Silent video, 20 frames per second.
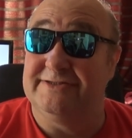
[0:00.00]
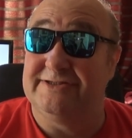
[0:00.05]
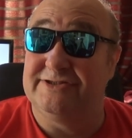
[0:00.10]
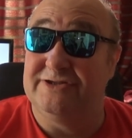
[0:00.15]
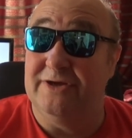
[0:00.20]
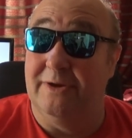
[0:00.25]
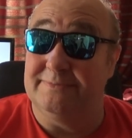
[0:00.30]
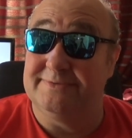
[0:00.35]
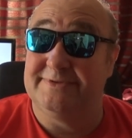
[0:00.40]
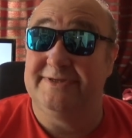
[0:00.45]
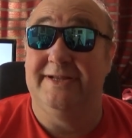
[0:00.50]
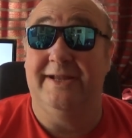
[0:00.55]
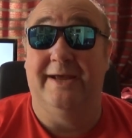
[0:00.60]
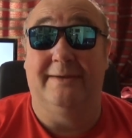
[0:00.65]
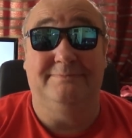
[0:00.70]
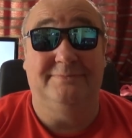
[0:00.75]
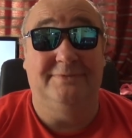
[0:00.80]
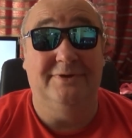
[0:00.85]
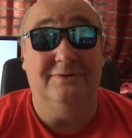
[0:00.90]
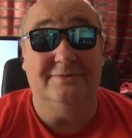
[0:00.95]
stops an
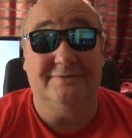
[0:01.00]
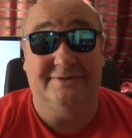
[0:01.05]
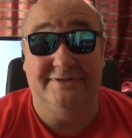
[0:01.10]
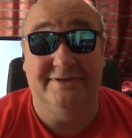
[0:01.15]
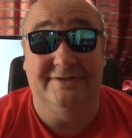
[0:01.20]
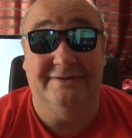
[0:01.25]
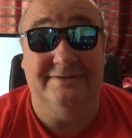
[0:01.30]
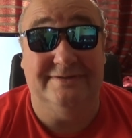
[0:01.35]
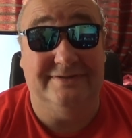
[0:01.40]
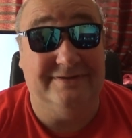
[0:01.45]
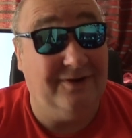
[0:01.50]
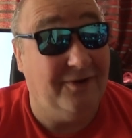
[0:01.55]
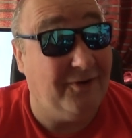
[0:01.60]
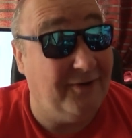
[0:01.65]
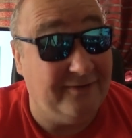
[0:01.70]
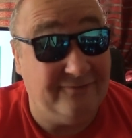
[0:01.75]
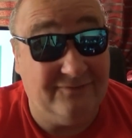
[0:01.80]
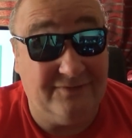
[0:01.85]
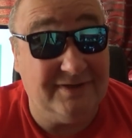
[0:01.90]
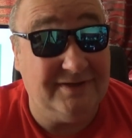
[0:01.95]
abduction.
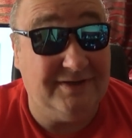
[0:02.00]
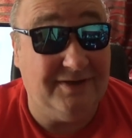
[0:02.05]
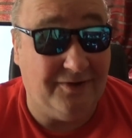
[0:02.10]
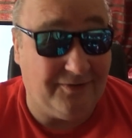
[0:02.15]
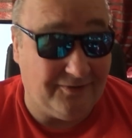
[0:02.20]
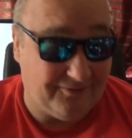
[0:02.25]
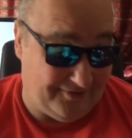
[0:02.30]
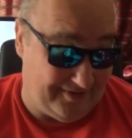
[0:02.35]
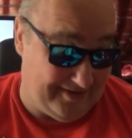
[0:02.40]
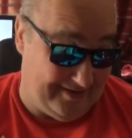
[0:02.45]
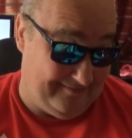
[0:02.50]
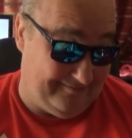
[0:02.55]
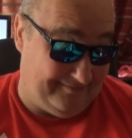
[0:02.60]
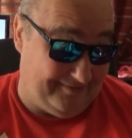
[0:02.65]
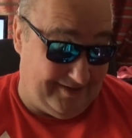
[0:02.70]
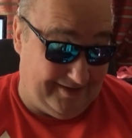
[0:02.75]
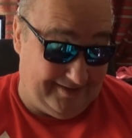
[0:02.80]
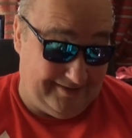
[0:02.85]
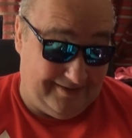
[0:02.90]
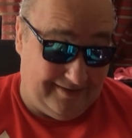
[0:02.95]
Don't even go there,
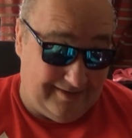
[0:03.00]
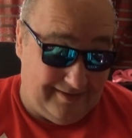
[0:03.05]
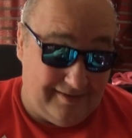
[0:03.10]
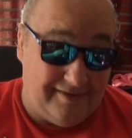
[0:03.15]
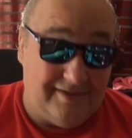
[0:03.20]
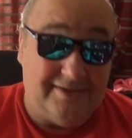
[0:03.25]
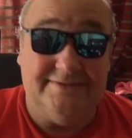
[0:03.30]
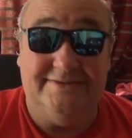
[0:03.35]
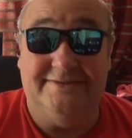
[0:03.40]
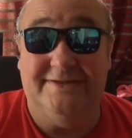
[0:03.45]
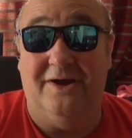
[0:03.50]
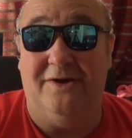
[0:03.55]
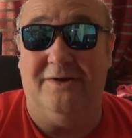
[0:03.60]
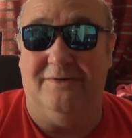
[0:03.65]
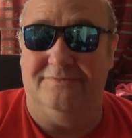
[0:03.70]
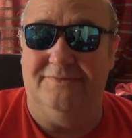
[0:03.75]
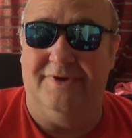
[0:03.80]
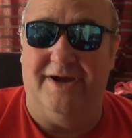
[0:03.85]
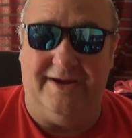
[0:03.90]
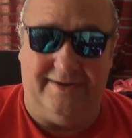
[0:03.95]
right?
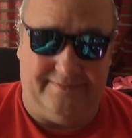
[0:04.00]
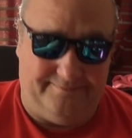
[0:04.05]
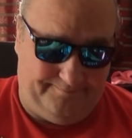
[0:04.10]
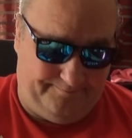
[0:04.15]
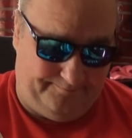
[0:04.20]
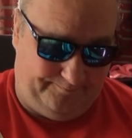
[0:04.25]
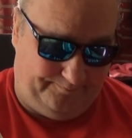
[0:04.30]
So, right.